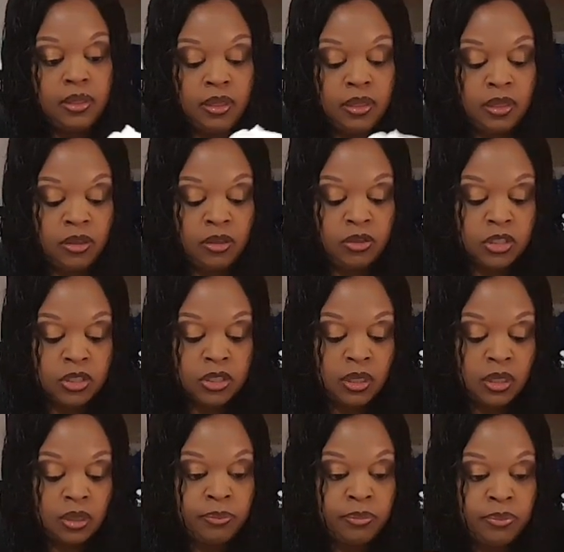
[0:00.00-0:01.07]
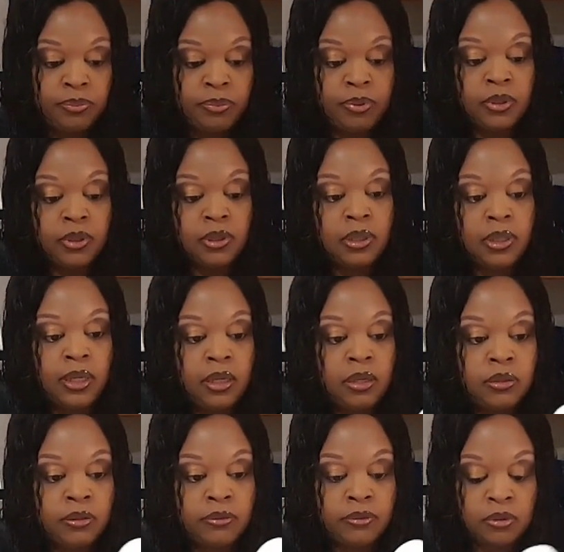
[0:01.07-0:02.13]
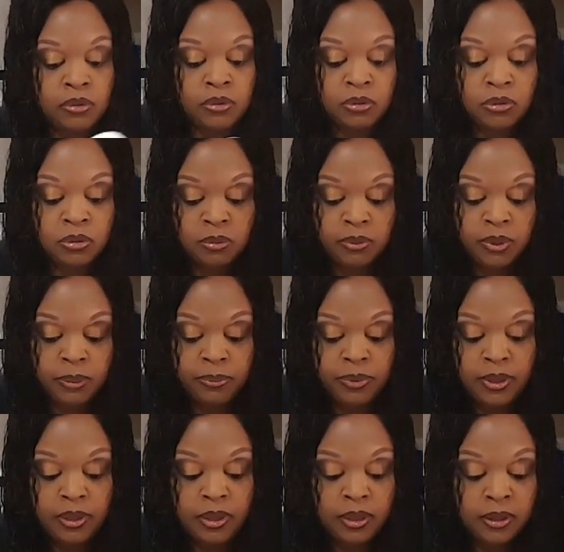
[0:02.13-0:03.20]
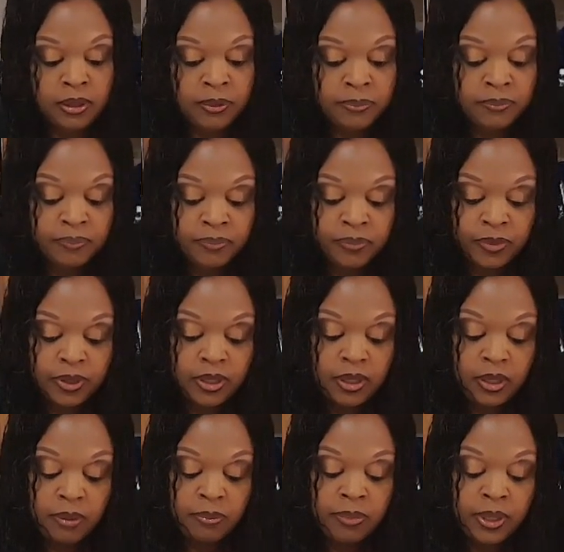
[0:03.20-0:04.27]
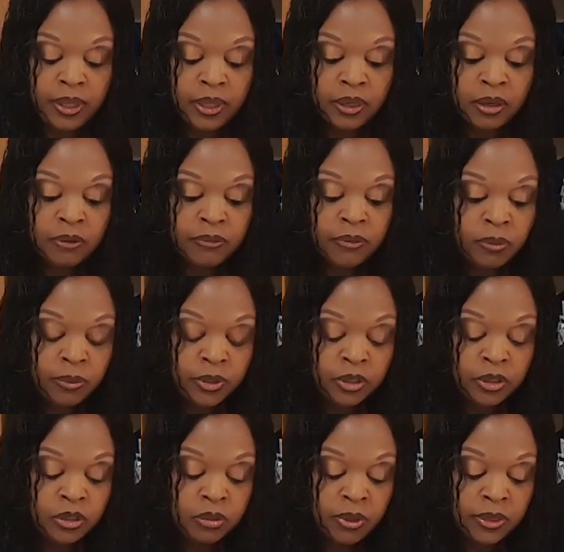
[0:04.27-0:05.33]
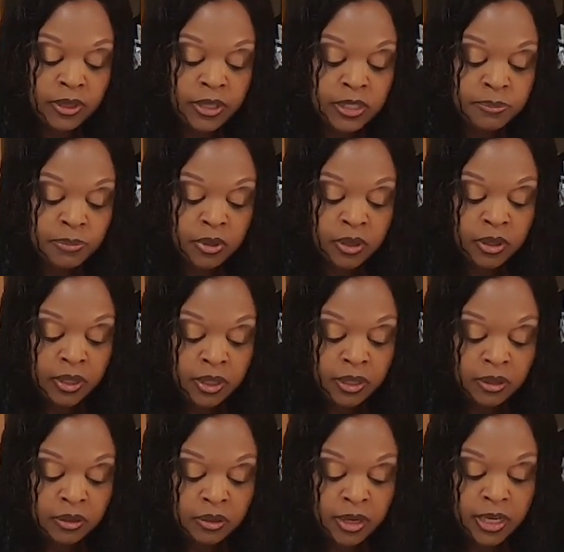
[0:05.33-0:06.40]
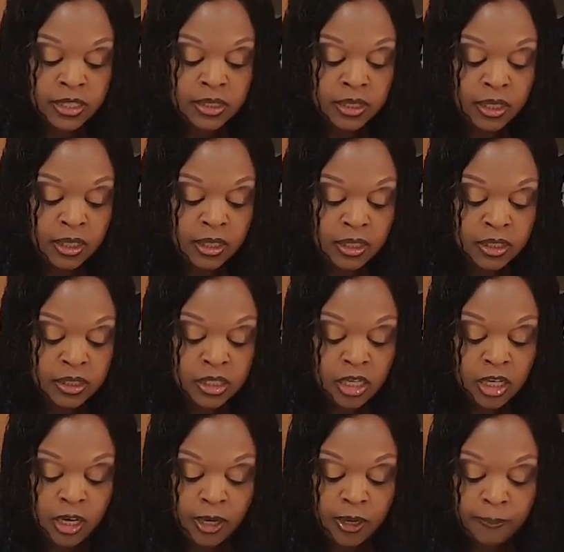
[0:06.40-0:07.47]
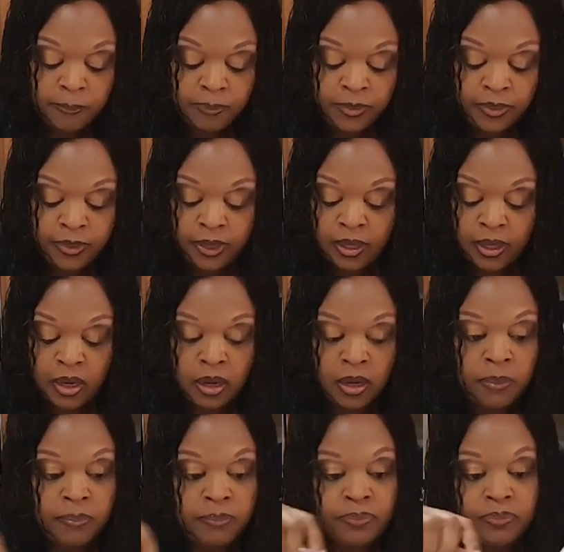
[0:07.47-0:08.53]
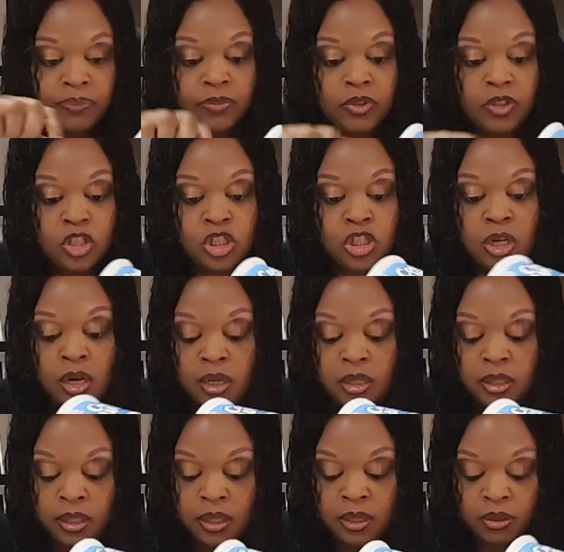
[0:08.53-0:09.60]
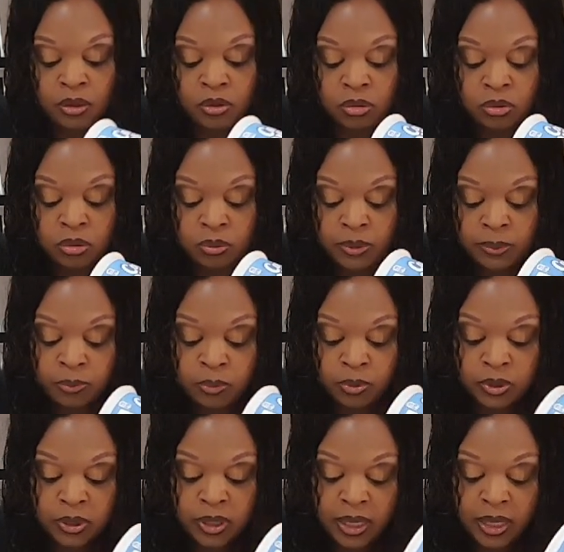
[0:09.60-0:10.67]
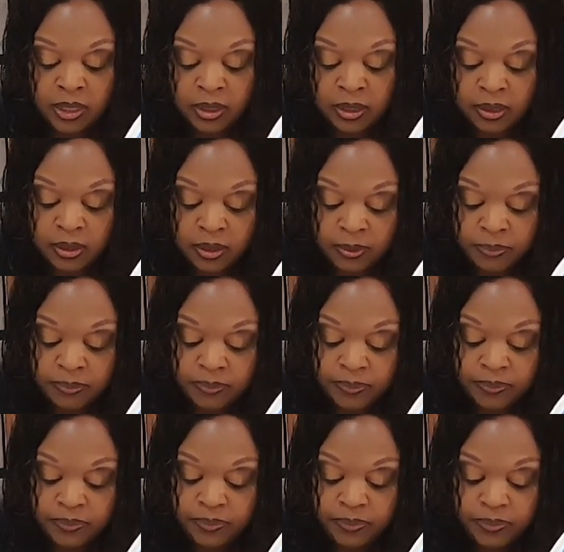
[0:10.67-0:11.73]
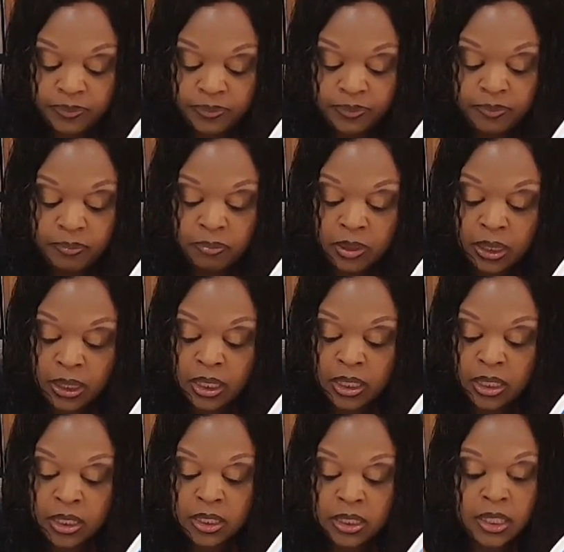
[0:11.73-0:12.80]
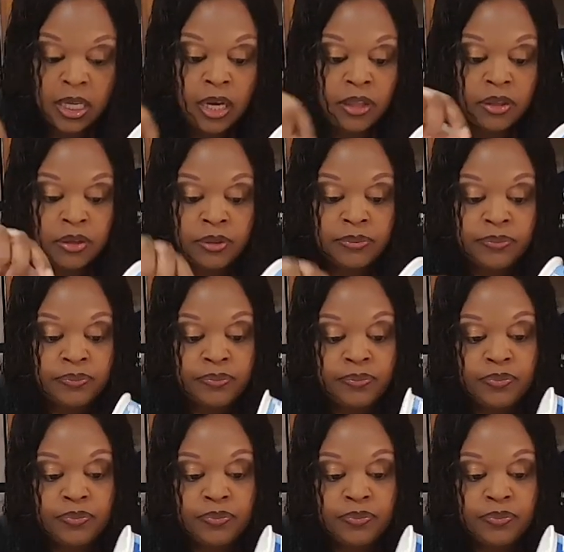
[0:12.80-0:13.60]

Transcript: And then you just kind of put a layer of the Cool Whip in there. Be careful when you're doing this part here, guys, because the chocolate and the Cool Whip will kind of blend in together.